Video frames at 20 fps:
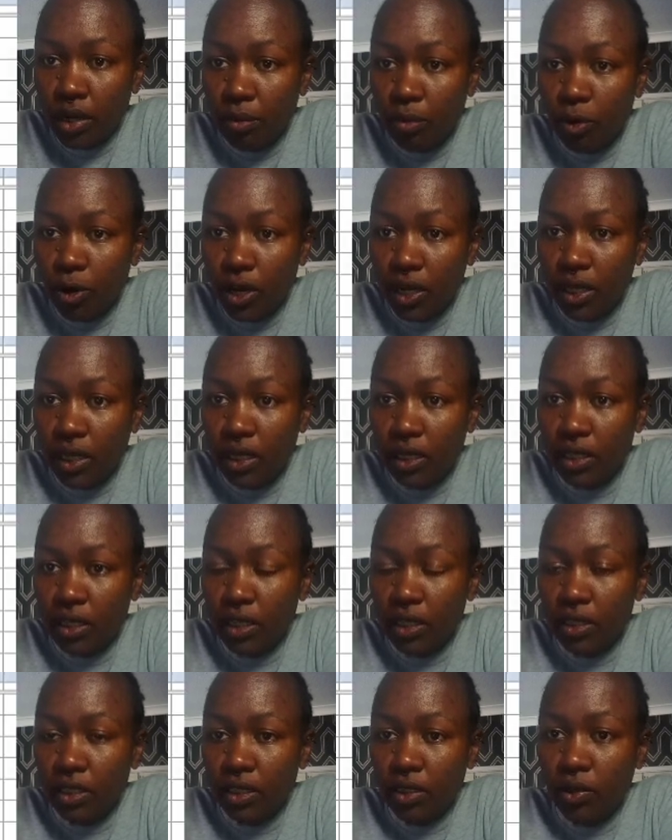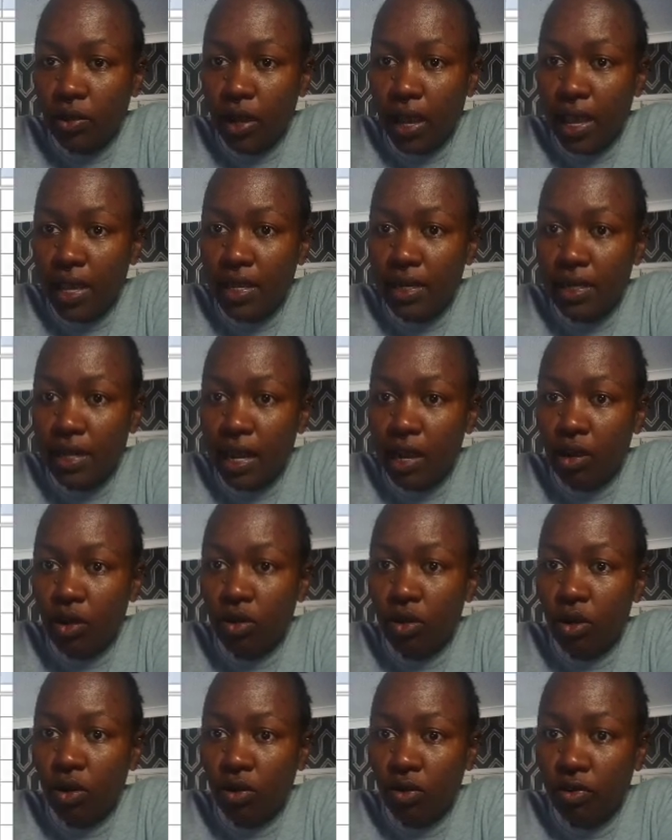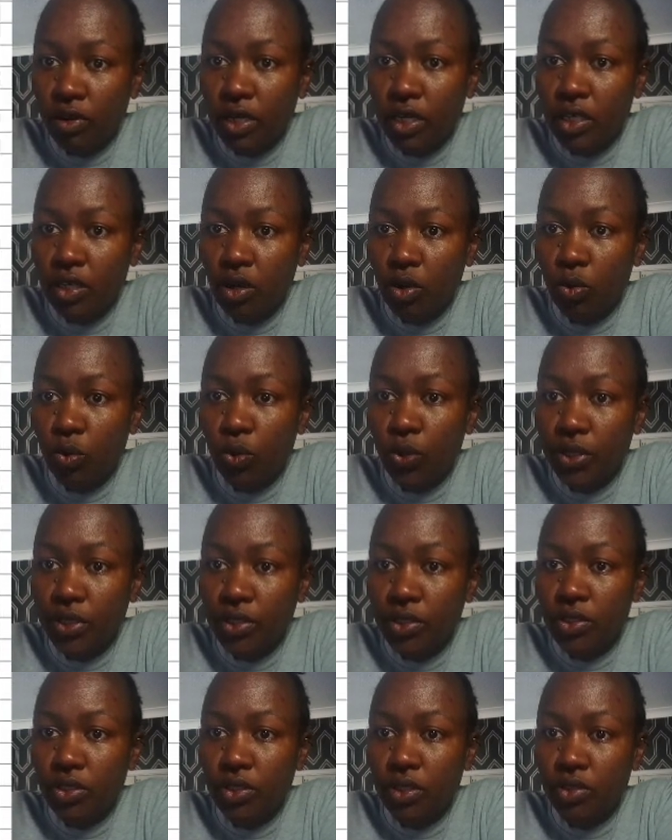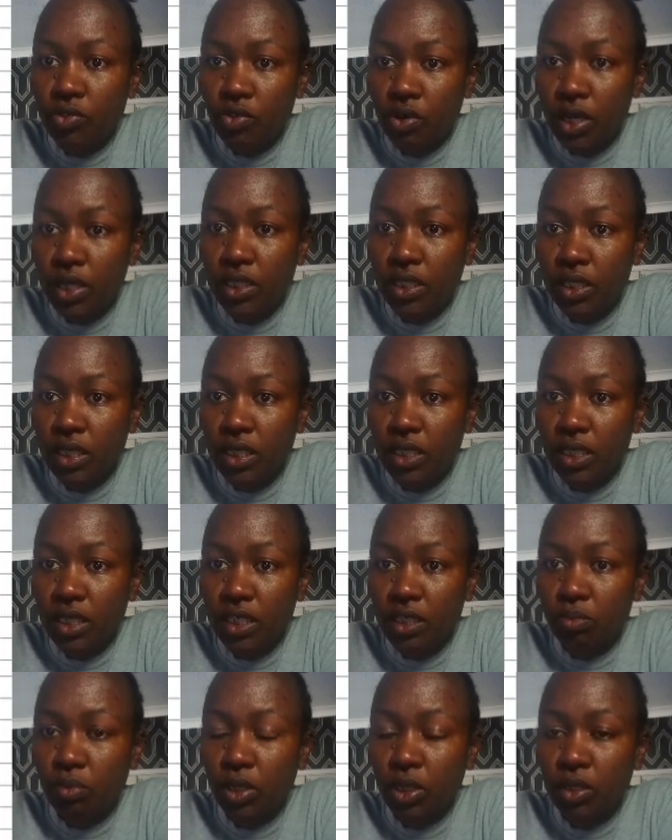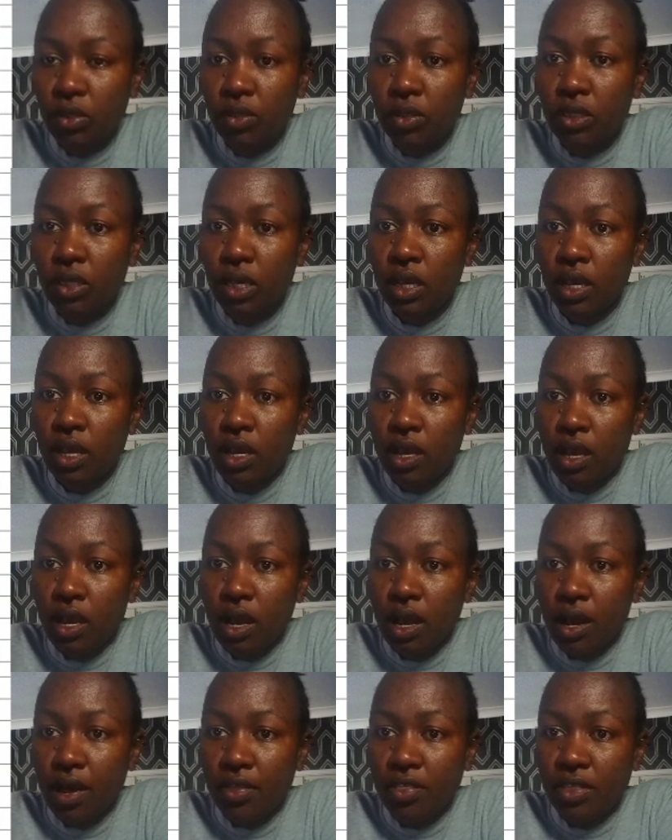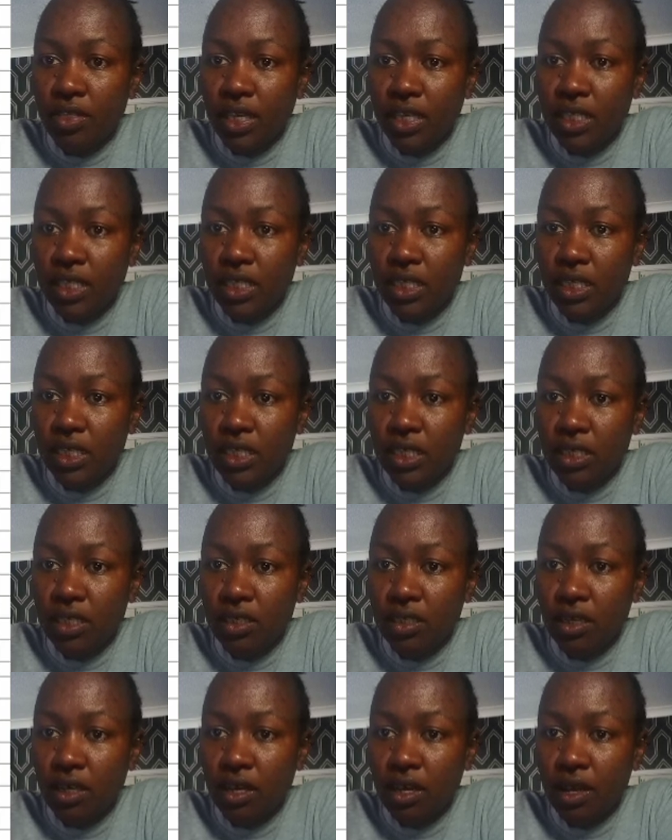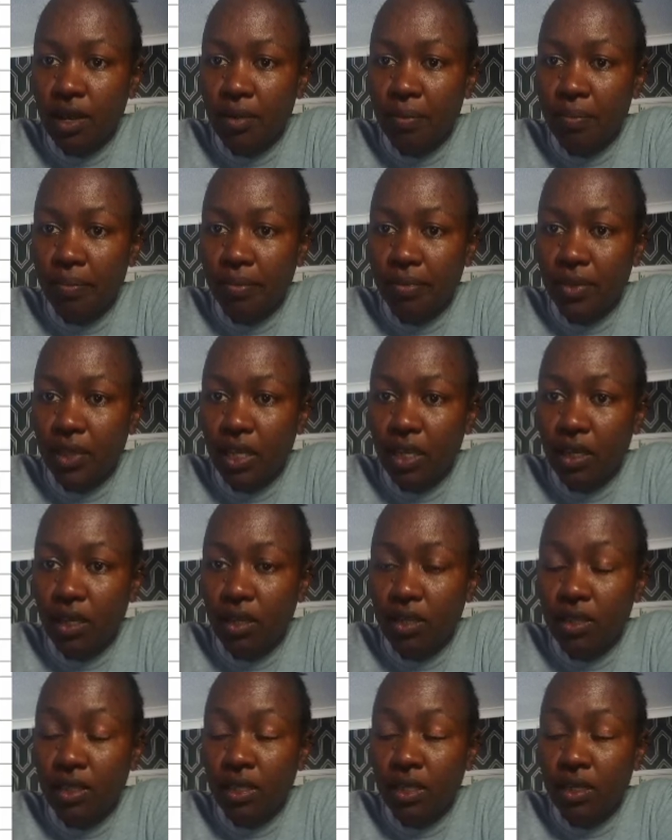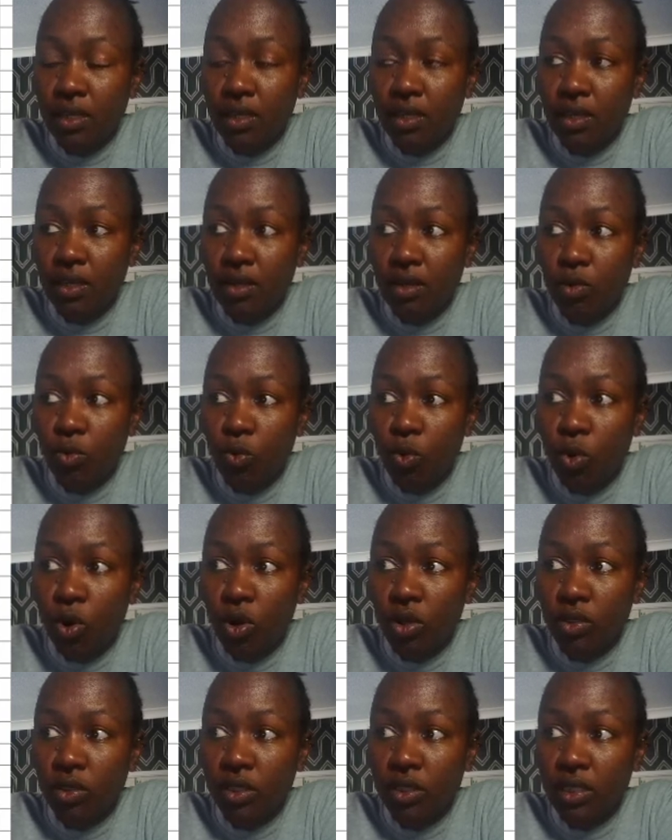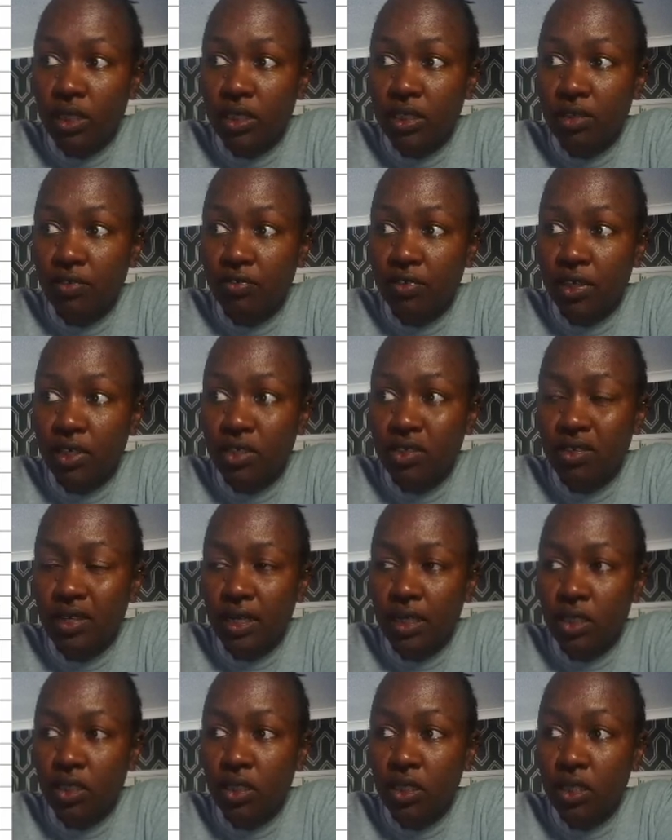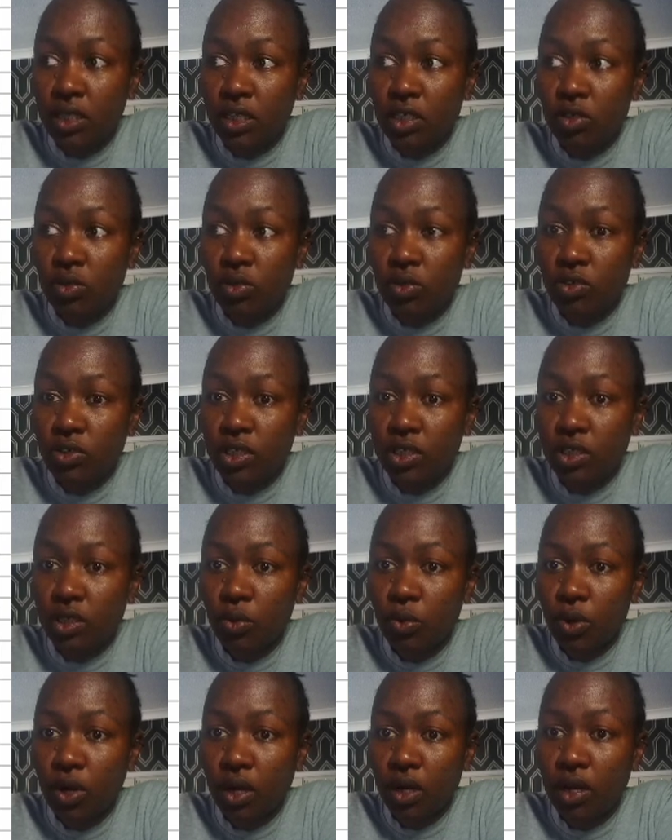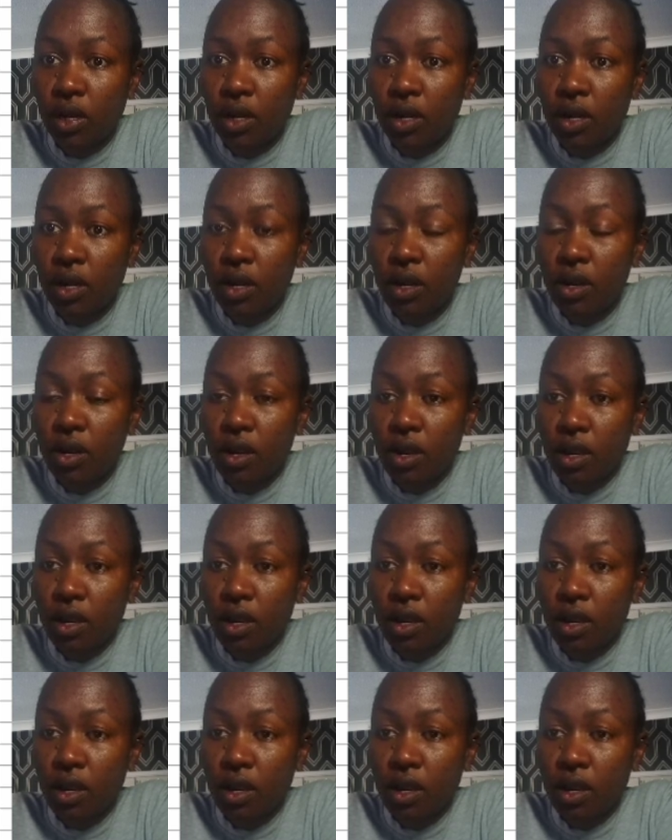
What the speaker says: I'm working into, and I already know which trust this is, because this is the wards in the different trusts, in the 2 trusts I work are